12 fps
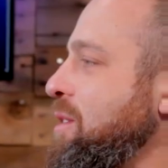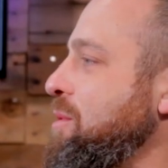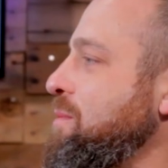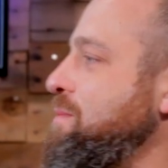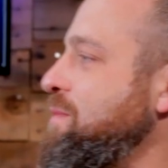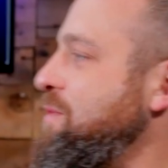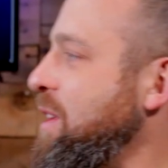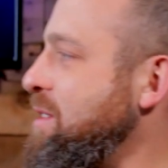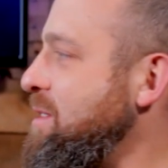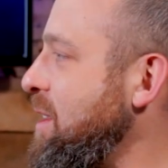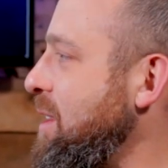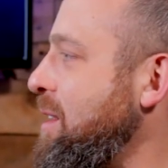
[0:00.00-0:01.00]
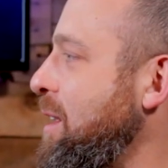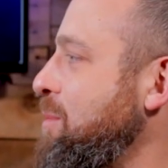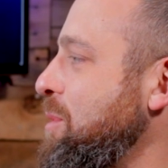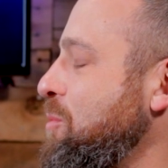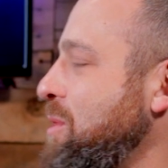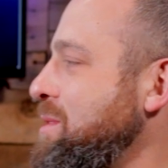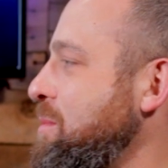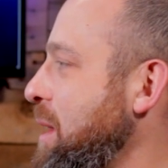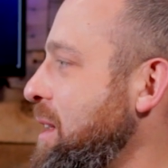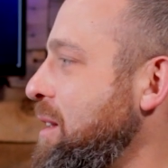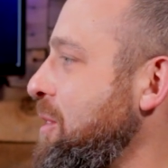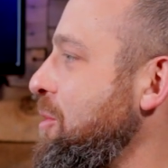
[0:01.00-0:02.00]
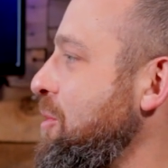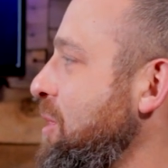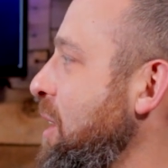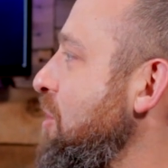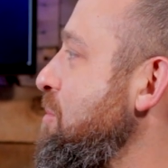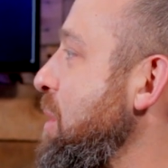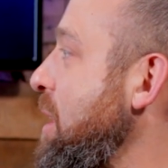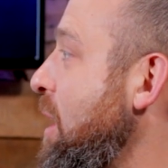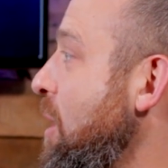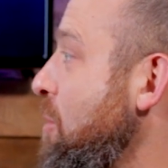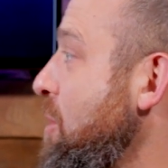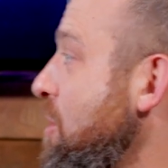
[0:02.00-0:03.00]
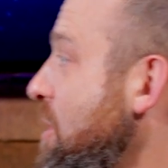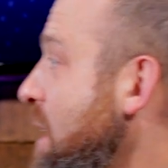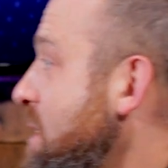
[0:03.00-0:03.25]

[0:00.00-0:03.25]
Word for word: know fixed income and wasn't mm-hmm. making it herself. But when you're